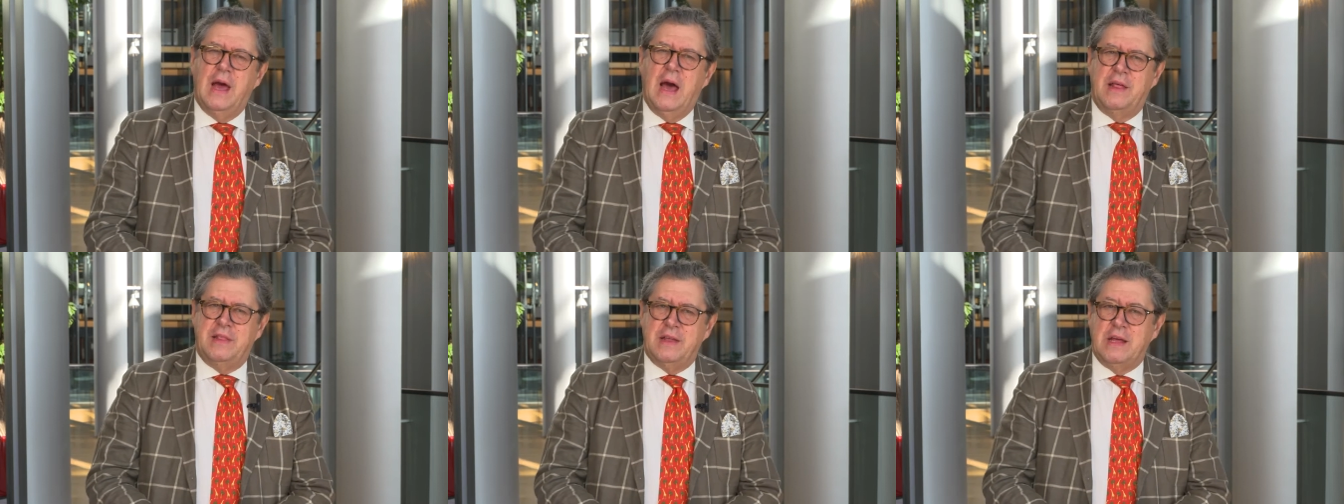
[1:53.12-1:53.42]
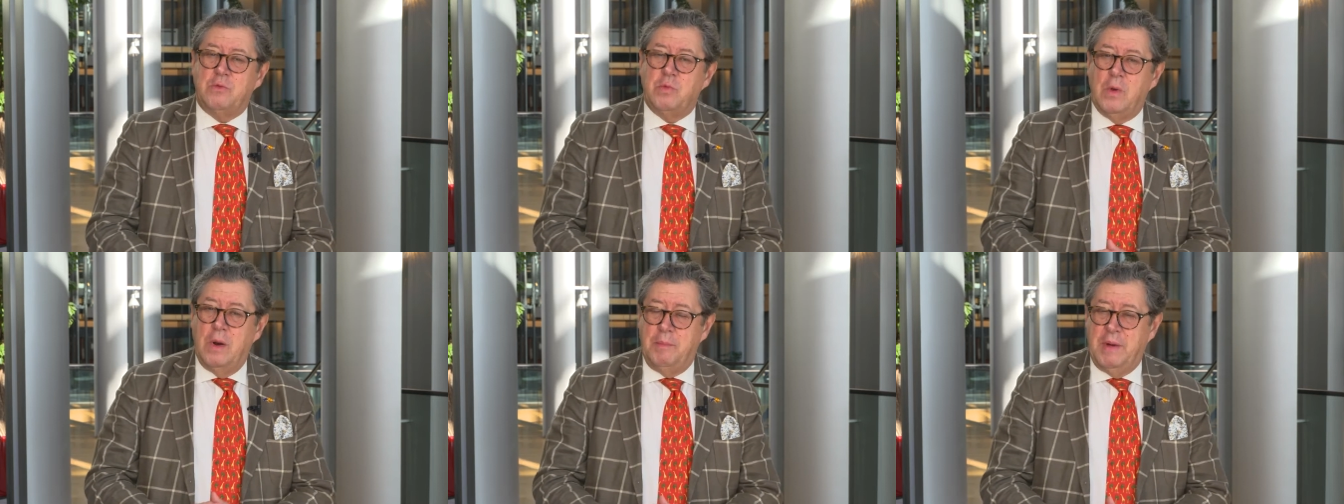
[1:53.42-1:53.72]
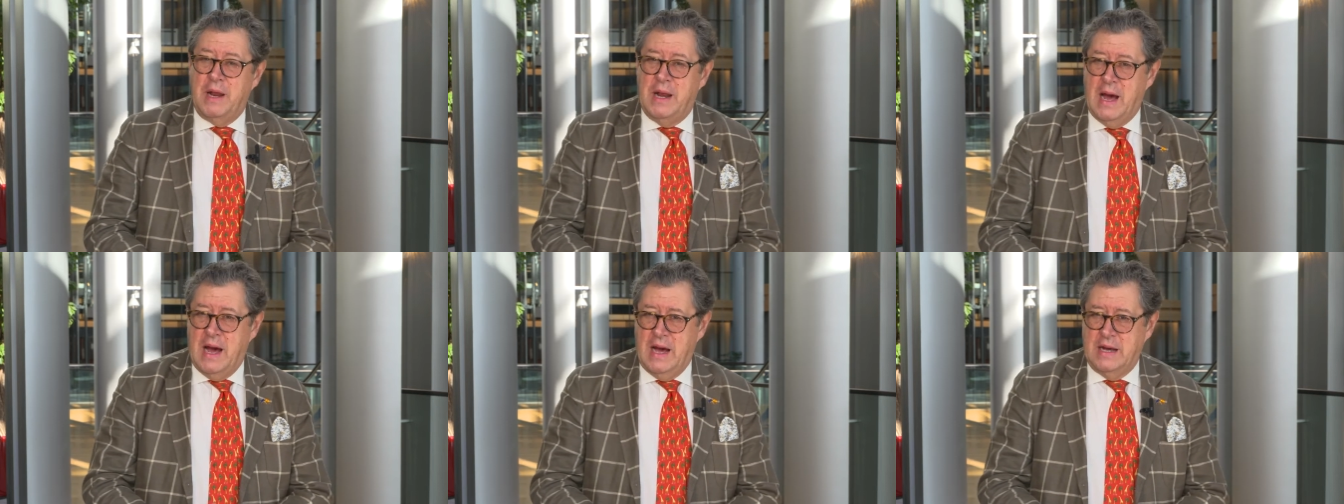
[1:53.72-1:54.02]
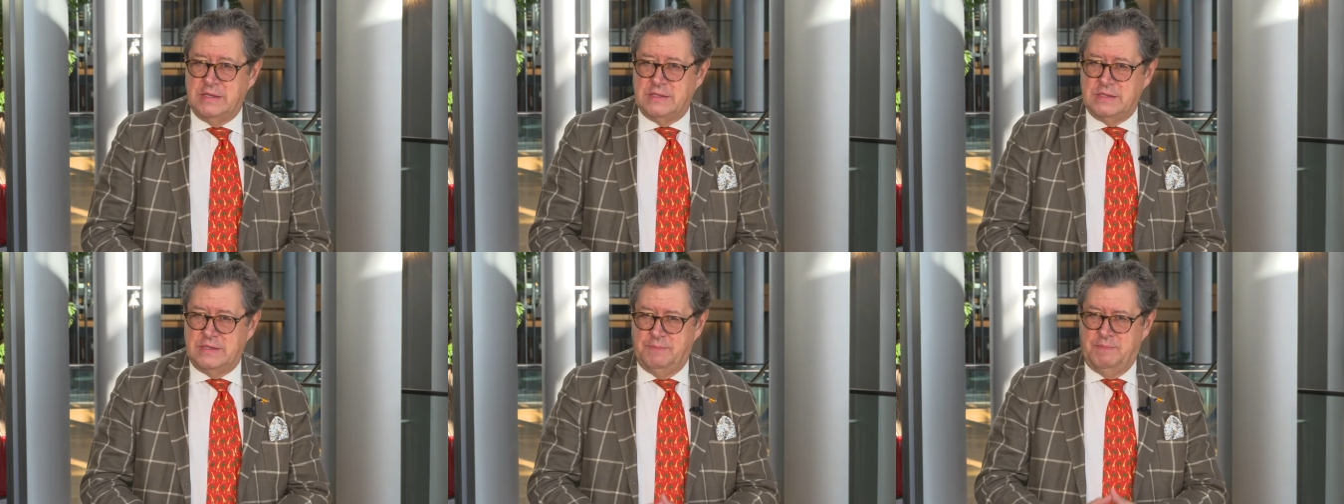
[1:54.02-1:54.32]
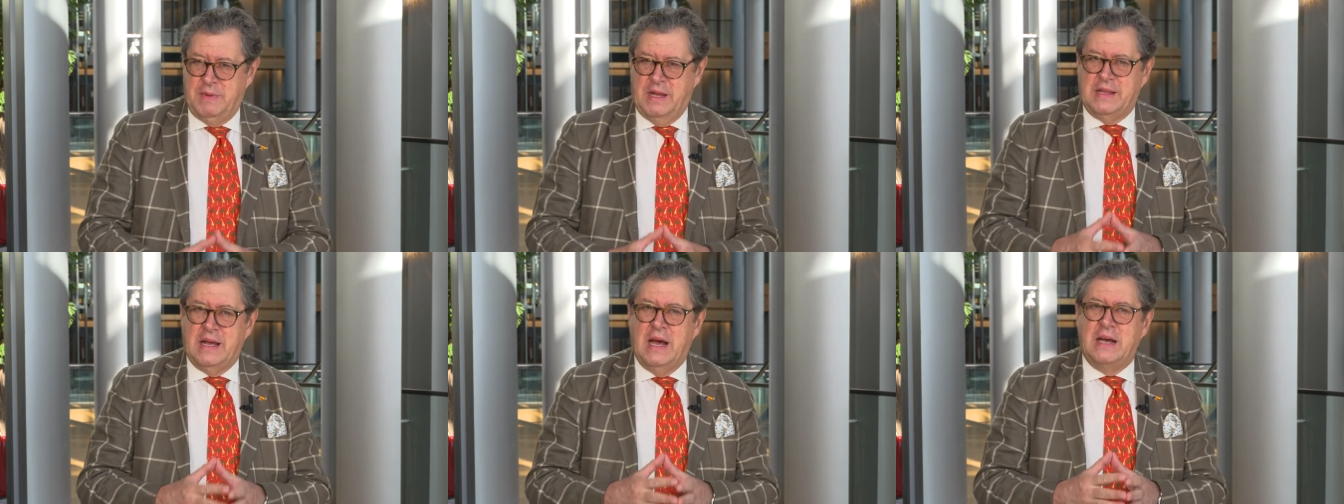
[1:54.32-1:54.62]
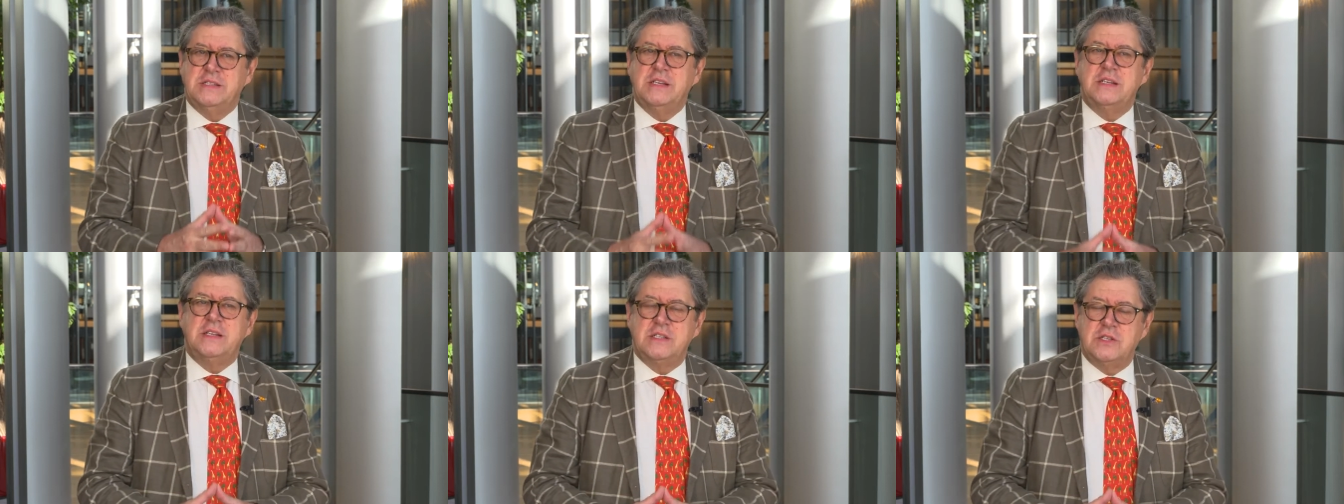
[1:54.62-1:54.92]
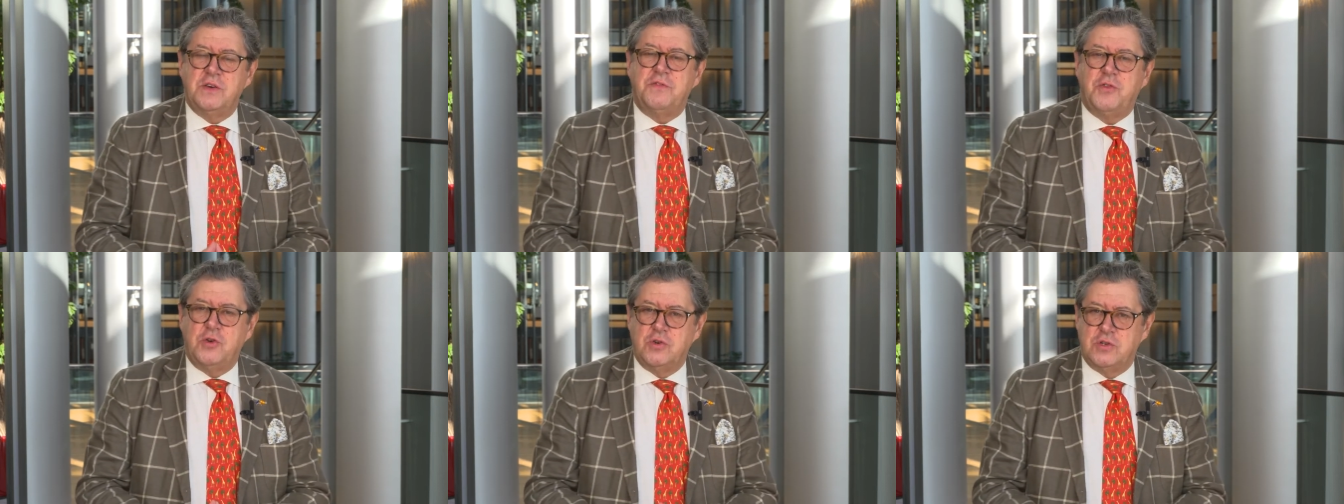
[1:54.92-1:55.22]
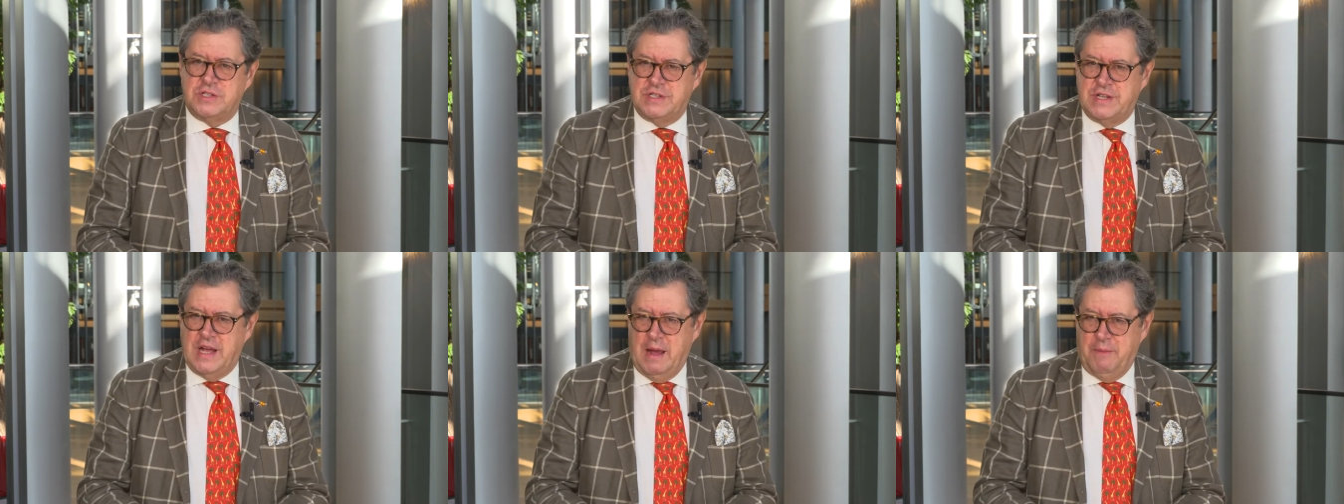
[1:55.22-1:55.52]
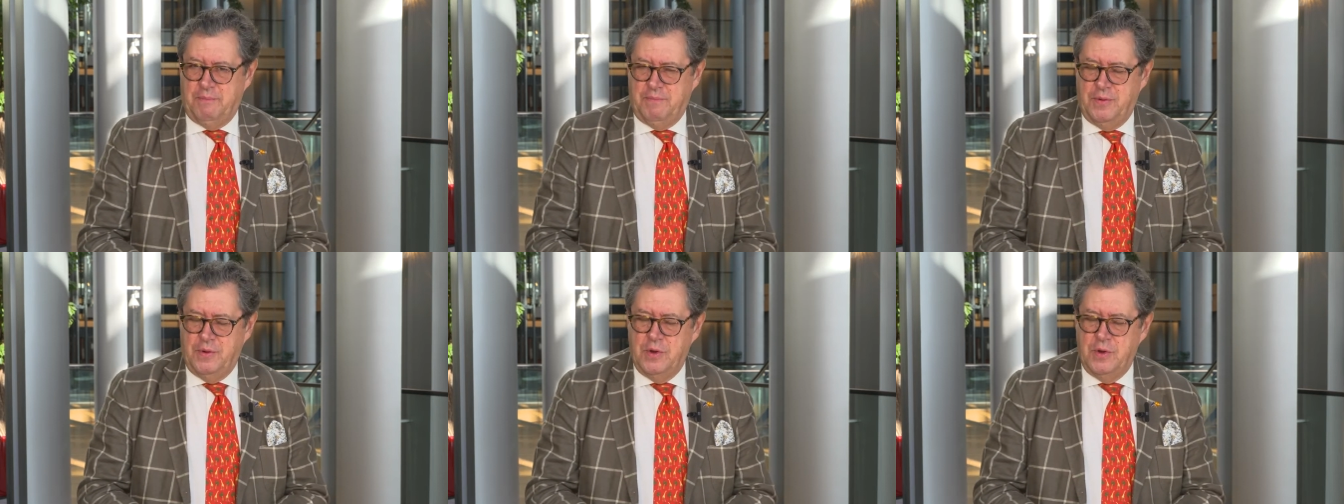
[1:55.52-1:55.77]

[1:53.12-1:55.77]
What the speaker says: That will be nice, but as it is a first step,